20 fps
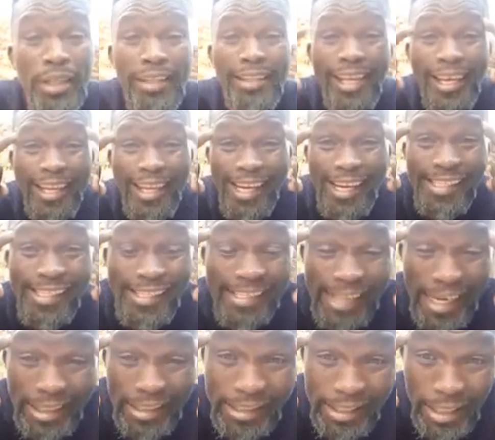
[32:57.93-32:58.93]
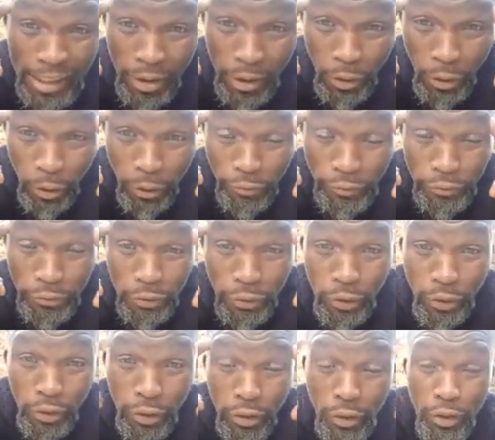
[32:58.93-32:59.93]
the estate of
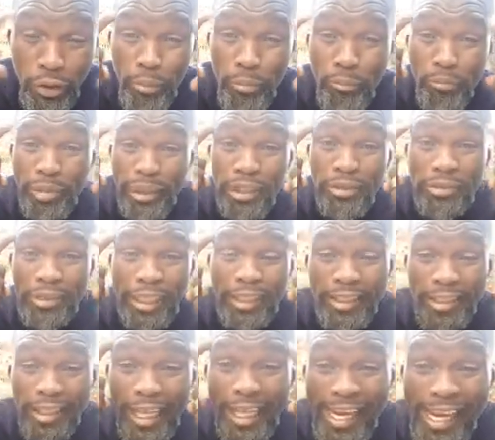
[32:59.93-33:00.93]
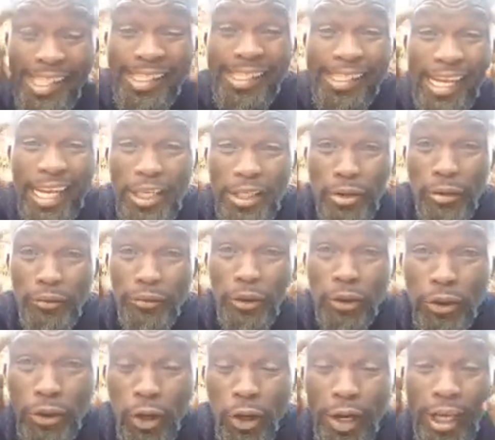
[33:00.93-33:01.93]
your building, the estate of your
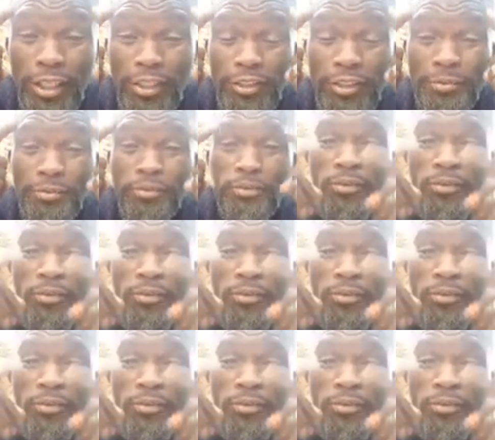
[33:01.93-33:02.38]
knowledge,